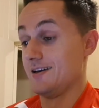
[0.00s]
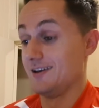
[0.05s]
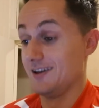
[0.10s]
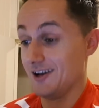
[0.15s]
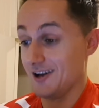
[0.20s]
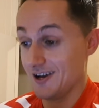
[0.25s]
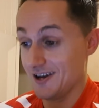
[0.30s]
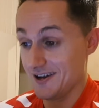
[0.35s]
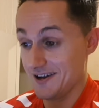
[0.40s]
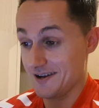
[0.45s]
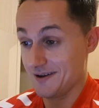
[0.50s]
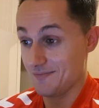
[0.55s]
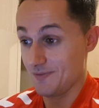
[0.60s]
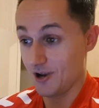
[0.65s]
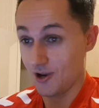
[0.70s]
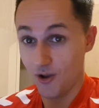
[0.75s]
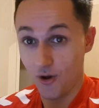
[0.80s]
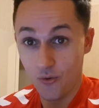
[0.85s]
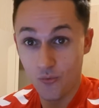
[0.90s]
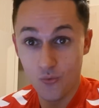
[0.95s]
A
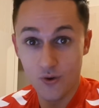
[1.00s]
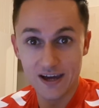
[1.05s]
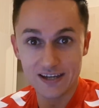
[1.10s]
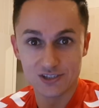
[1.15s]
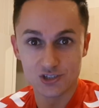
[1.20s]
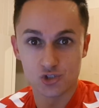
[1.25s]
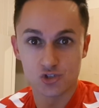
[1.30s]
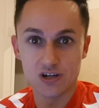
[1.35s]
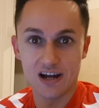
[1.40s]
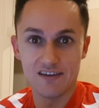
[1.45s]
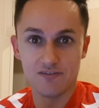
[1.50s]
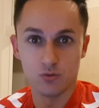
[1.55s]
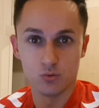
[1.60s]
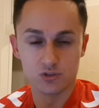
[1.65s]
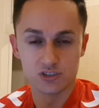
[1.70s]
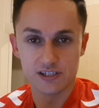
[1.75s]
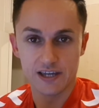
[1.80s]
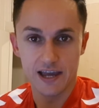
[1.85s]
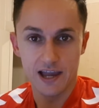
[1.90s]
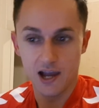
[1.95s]
long way to travel
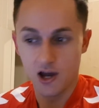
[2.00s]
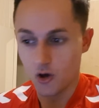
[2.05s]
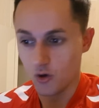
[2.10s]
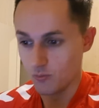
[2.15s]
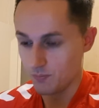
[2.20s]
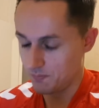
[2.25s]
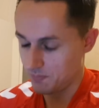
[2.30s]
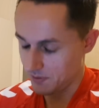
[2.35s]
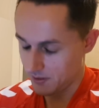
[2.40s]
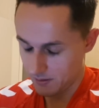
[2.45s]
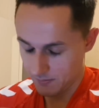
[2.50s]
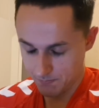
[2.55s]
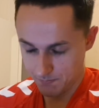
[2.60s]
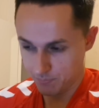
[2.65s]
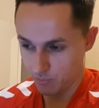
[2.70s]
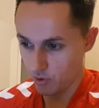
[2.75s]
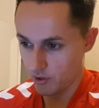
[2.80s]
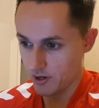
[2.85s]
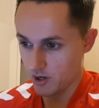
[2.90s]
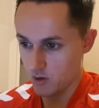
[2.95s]
to get help, but
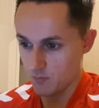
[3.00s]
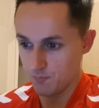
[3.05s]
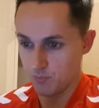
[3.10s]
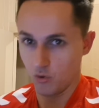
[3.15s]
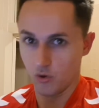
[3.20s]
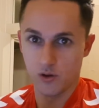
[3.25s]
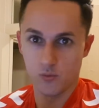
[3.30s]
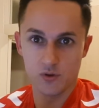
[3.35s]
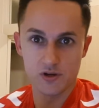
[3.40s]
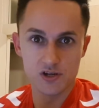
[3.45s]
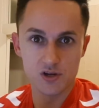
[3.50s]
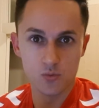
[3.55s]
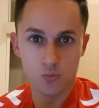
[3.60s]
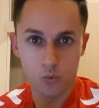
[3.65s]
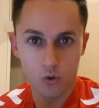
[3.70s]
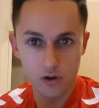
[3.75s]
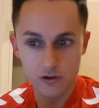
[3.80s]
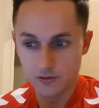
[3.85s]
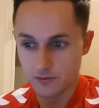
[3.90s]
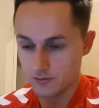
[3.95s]
boy oh boy, when you
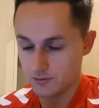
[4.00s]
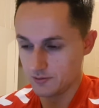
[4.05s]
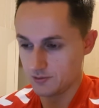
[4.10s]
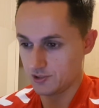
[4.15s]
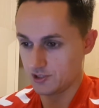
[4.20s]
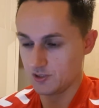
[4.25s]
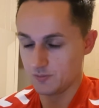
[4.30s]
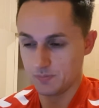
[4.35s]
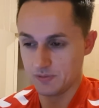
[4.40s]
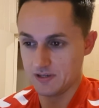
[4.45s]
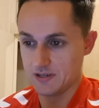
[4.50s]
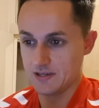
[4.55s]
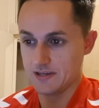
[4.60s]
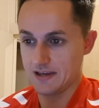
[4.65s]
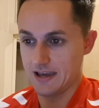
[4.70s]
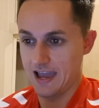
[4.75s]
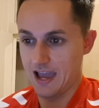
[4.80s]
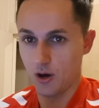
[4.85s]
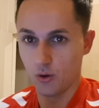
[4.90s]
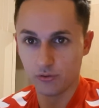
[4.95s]
want to
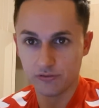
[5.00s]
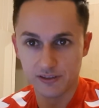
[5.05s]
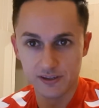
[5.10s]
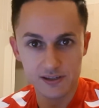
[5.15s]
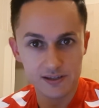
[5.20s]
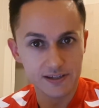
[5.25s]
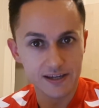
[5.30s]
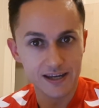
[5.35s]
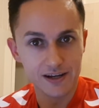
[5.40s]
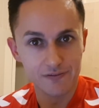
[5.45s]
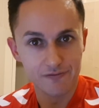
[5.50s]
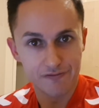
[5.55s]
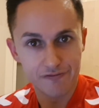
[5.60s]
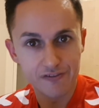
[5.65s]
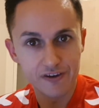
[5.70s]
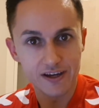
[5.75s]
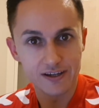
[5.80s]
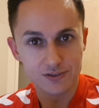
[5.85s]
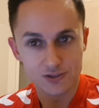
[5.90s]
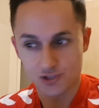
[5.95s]
be healthy again and
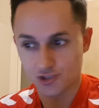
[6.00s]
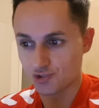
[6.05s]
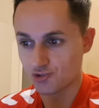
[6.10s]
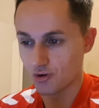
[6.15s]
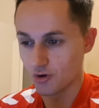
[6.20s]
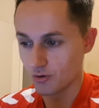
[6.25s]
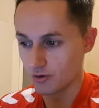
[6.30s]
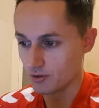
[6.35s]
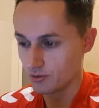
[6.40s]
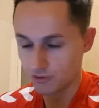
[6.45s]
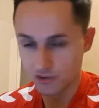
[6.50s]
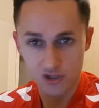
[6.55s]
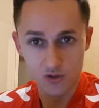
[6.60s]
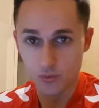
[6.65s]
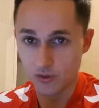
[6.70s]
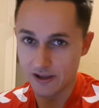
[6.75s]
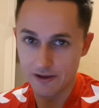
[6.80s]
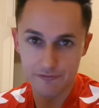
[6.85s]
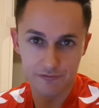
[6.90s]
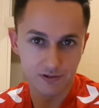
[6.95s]
fit and strong, you'll do
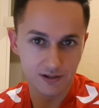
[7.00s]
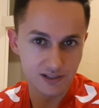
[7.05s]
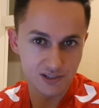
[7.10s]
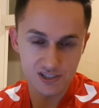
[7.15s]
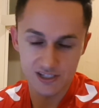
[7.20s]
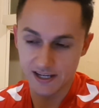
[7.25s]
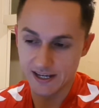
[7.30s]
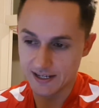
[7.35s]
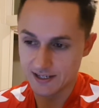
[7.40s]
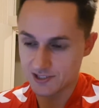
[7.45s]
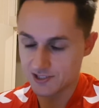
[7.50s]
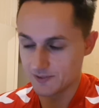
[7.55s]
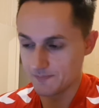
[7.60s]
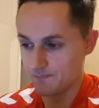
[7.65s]
whatever it takes.